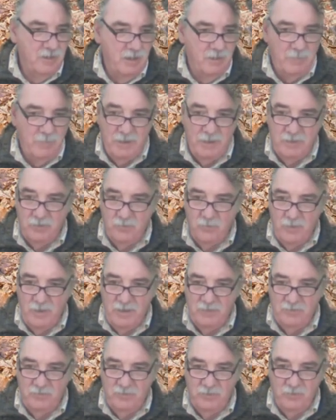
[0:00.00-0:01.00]
Am I going to
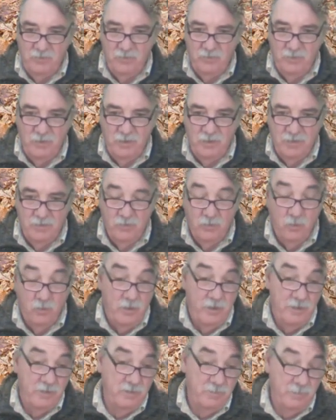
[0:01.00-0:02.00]
want to uh,
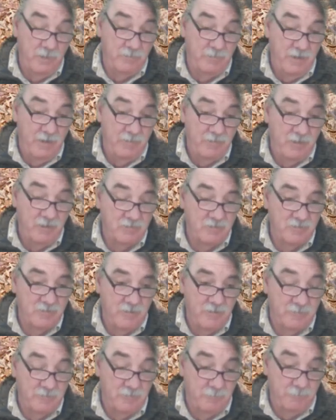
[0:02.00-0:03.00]
one spend five thousand
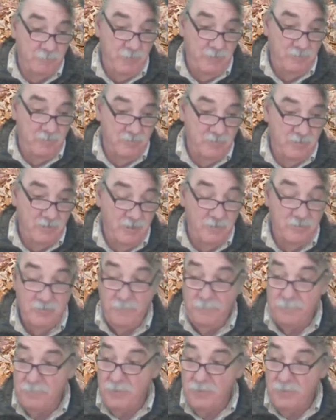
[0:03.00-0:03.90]
dollars to paint this house?